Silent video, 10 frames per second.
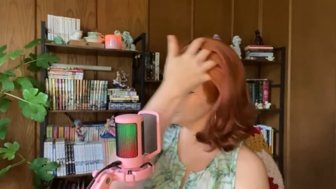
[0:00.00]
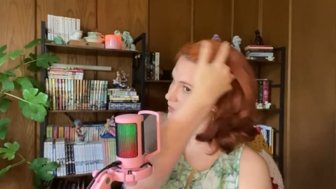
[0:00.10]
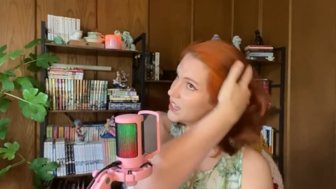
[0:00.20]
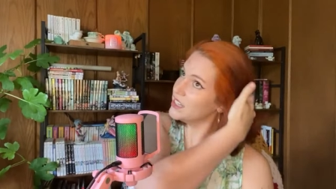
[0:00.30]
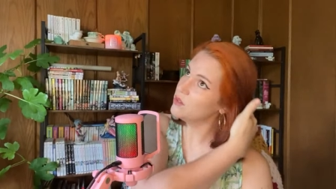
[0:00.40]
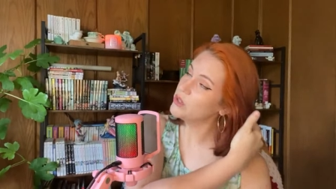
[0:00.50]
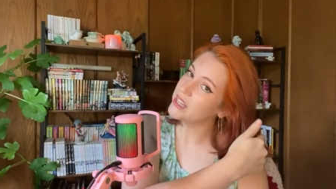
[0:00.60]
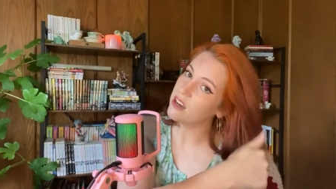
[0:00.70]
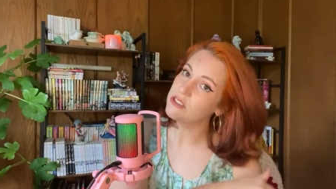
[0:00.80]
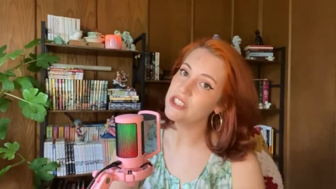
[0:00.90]
Again,
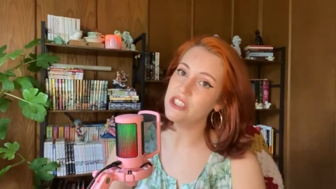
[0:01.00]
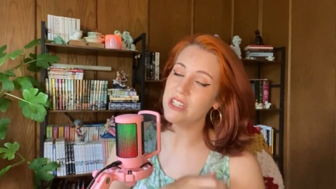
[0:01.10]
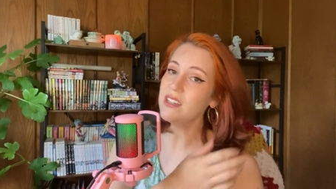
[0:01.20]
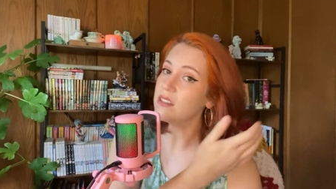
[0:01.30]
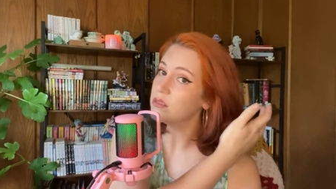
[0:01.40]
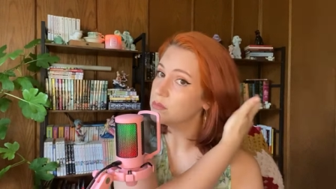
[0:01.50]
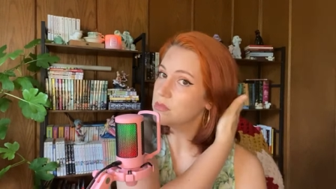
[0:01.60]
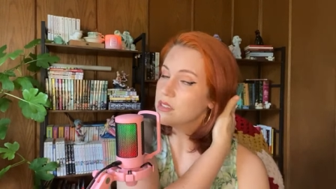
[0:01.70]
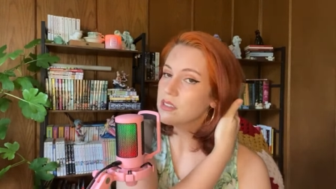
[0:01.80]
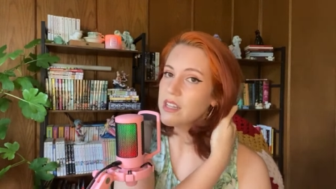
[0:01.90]
without
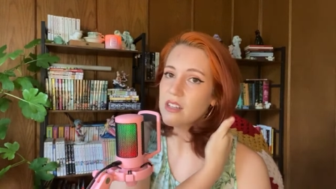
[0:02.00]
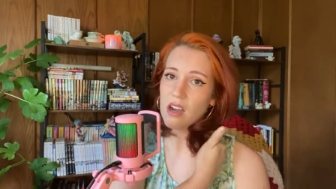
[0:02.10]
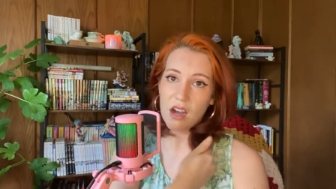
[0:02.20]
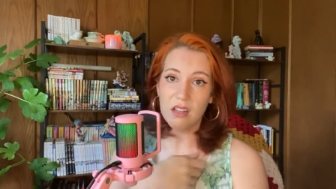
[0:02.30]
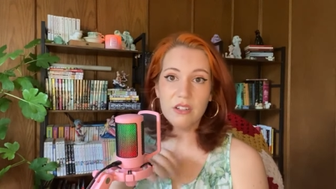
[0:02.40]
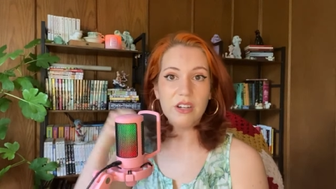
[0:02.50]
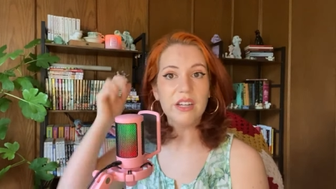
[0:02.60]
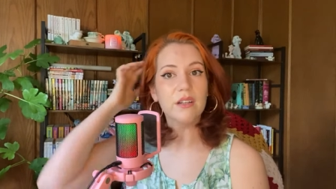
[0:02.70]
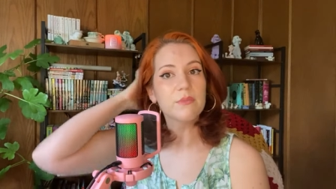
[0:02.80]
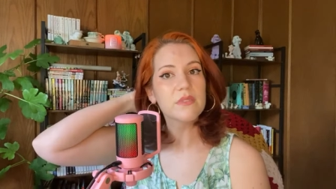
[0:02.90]
Jem and the
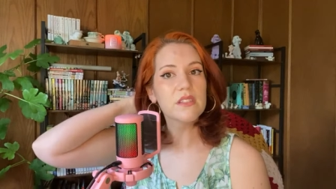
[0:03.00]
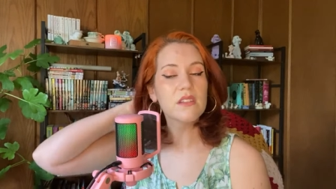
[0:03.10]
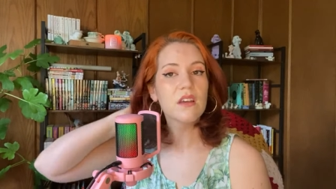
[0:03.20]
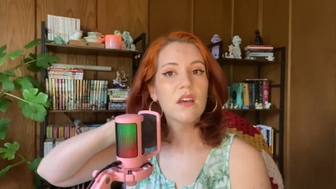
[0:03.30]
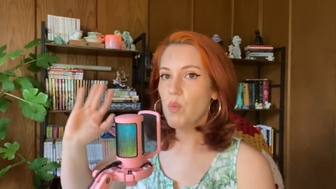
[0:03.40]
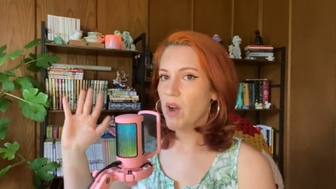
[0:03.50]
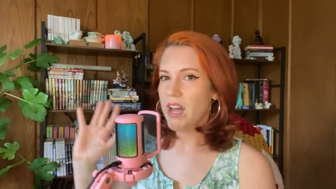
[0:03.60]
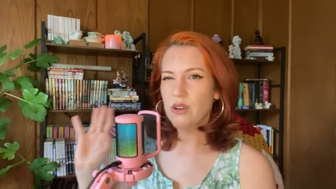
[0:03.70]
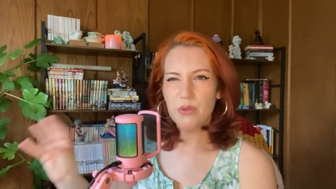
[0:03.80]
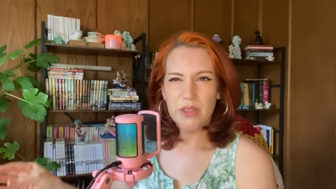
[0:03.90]
Holograms, I
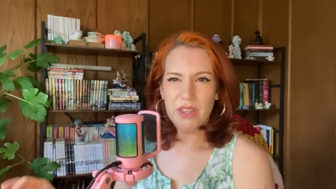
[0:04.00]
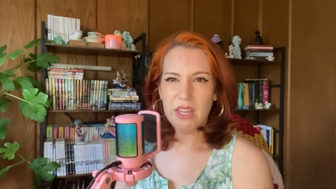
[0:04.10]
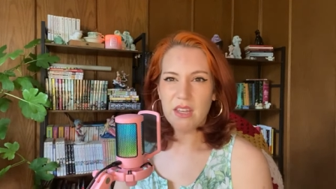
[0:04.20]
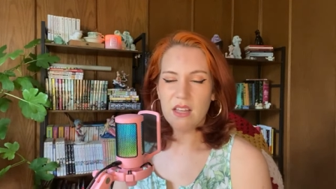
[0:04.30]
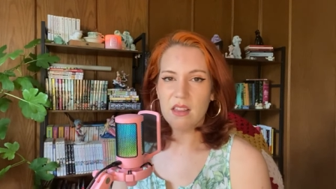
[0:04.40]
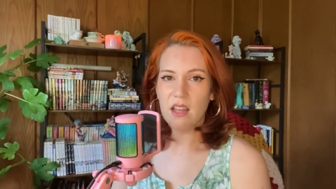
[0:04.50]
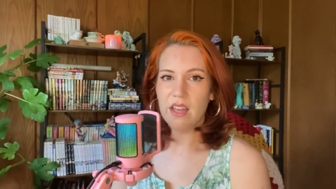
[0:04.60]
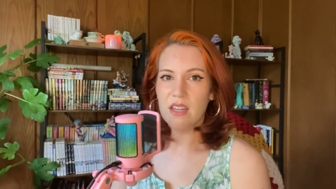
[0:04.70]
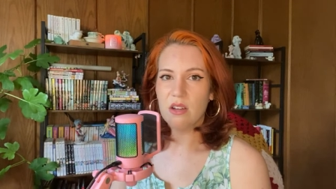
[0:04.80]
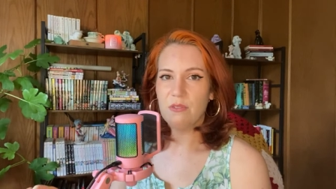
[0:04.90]
don't think
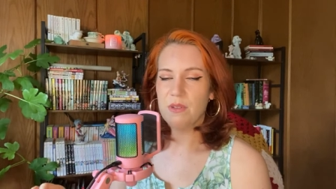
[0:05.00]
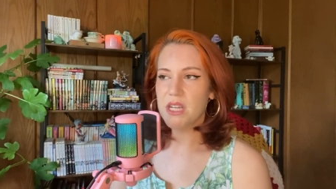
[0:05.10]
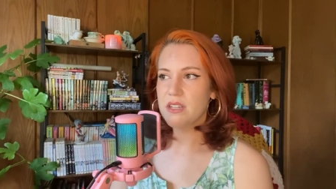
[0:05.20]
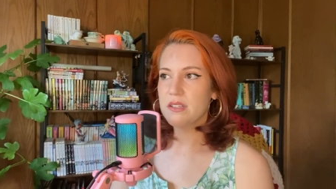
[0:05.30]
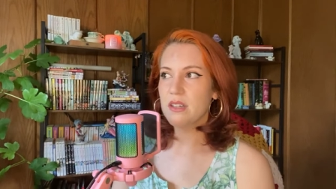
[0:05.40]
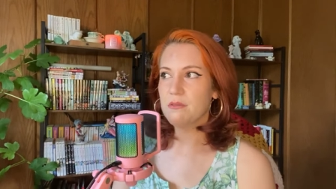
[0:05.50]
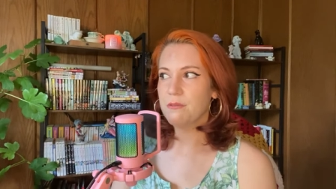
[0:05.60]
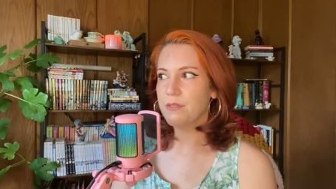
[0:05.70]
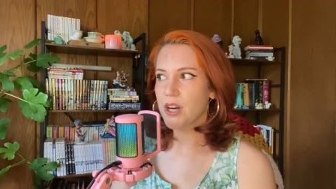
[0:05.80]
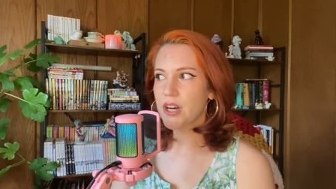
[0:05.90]
like Phineas and
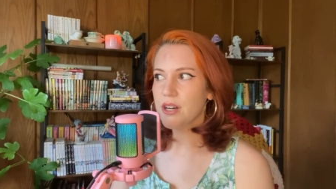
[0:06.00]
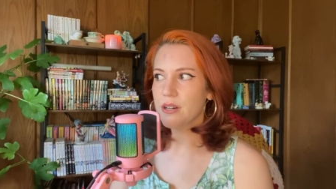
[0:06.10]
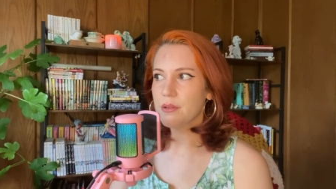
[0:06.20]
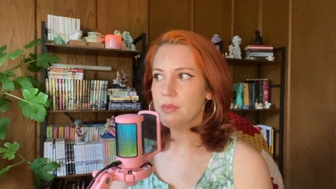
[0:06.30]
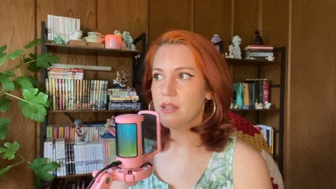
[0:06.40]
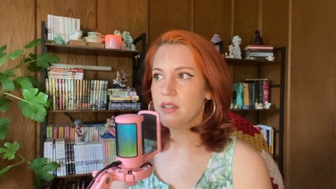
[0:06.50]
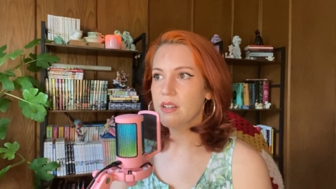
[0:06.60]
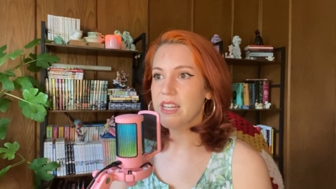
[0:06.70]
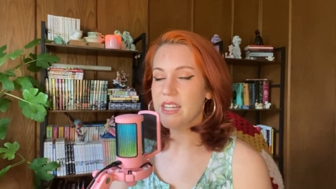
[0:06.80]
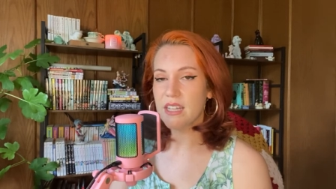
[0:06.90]
Ferb
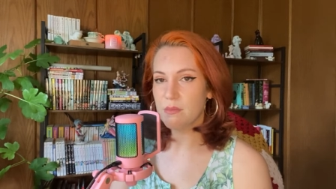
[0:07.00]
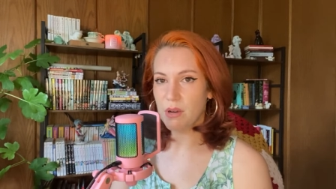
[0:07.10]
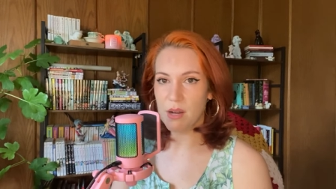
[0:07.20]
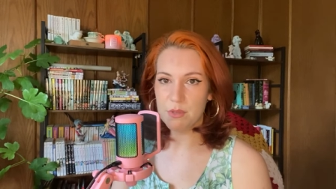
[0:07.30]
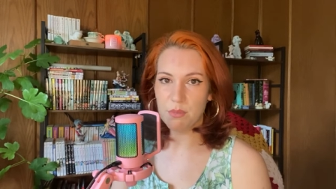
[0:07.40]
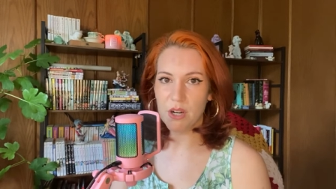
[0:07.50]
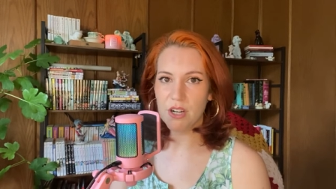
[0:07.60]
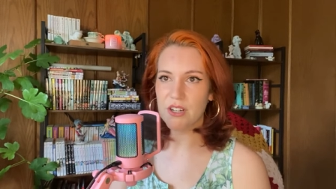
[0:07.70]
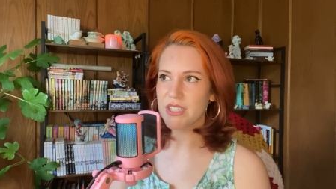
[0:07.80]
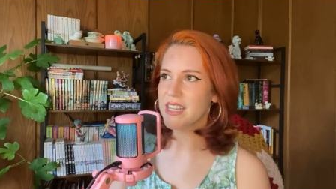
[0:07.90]
and again Bob's
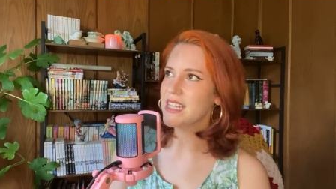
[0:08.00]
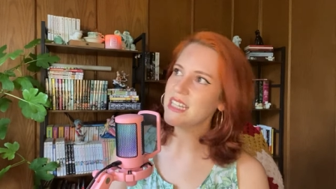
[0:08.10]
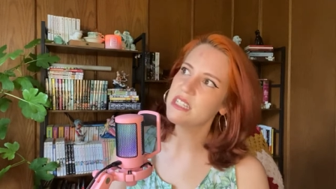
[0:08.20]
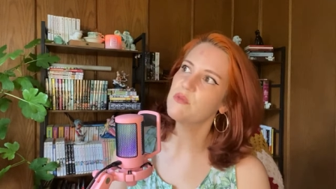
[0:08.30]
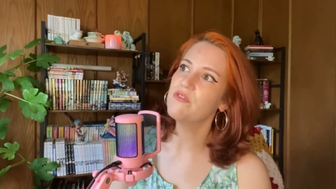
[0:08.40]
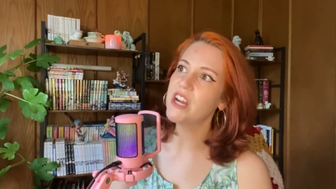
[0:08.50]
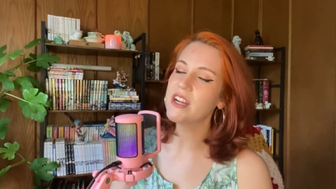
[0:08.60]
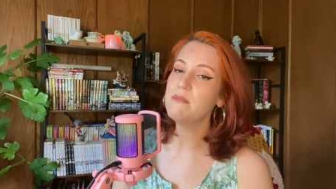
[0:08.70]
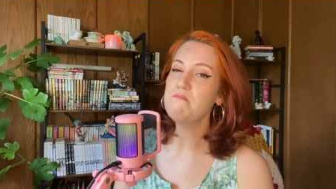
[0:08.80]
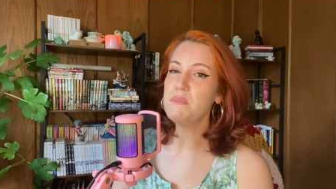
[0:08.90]
Burgers and these
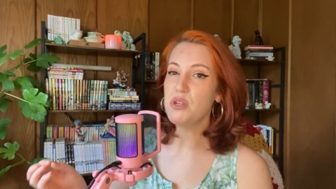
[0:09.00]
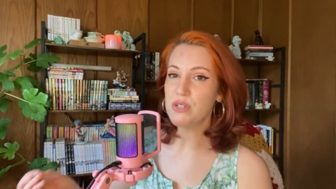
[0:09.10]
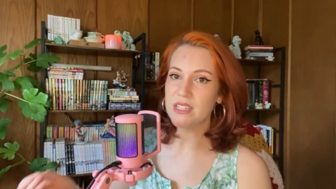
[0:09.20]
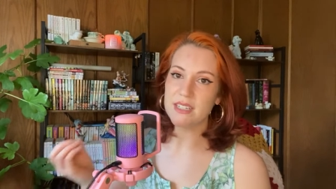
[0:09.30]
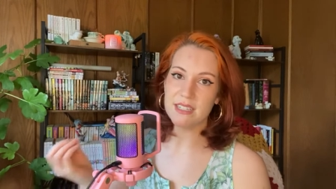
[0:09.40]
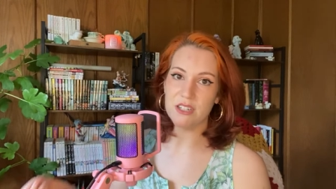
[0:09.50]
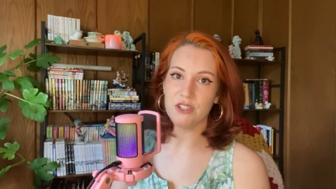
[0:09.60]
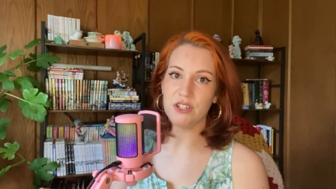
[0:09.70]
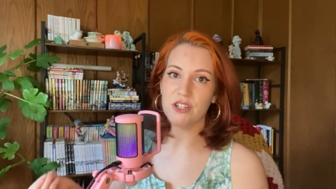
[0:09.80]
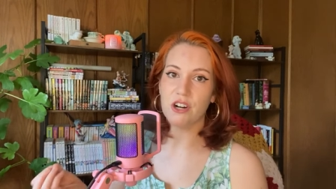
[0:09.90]
very
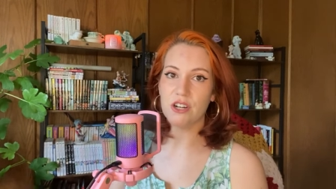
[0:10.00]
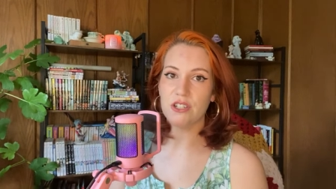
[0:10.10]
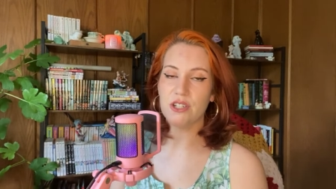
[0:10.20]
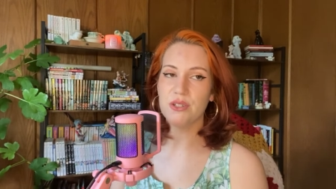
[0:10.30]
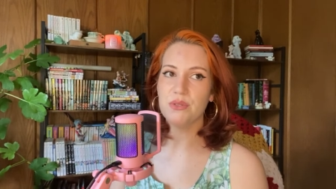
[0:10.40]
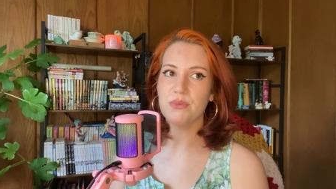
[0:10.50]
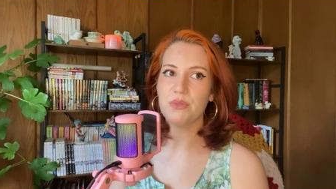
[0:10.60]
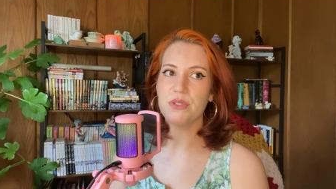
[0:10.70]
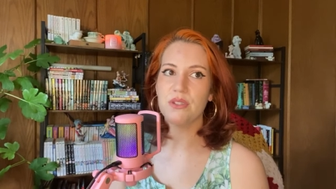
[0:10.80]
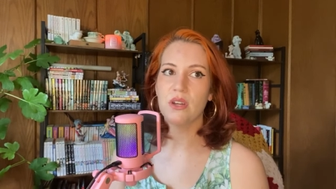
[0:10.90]
music-centered
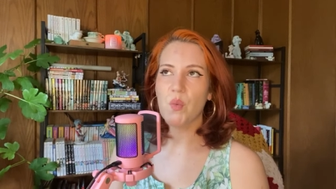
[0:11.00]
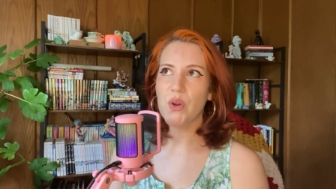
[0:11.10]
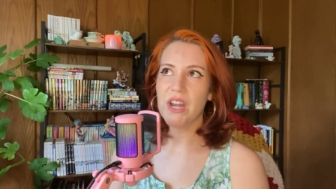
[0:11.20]
cartoons would